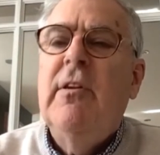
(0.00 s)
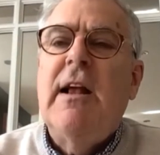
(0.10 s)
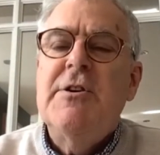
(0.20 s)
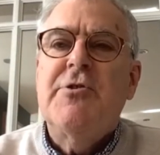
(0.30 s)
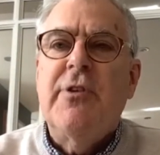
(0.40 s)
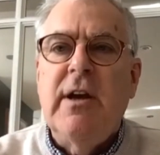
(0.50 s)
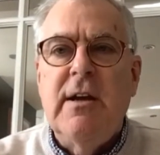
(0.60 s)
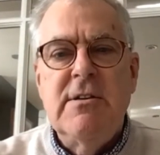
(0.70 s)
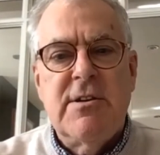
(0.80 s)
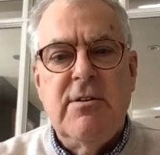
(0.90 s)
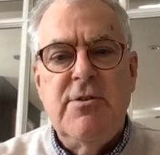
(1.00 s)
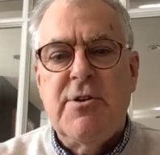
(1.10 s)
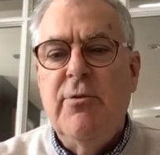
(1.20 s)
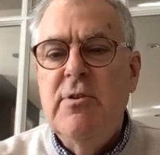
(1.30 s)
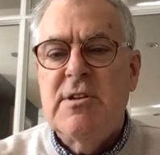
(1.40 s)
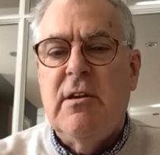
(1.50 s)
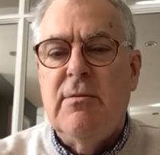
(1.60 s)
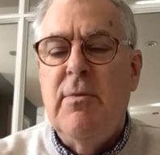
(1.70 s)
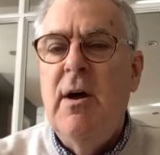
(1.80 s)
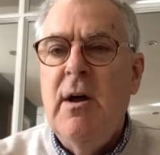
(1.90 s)
entry into
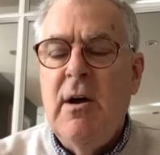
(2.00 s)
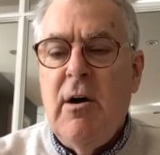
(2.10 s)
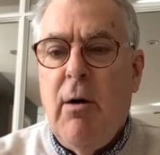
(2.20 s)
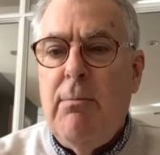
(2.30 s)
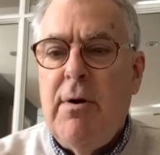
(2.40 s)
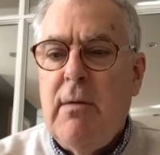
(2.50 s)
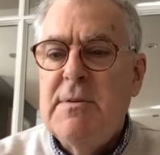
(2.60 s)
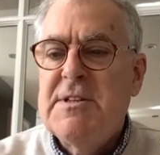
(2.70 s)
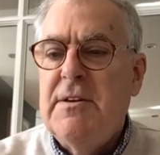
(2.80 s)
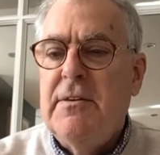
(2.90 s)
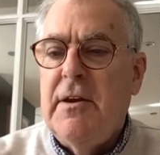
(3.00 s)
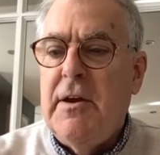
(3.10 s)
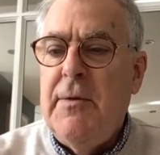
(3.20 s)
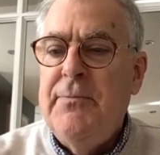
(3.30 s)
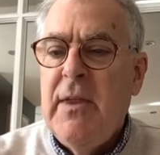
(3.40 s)
Jerusalem on Palm Sunday.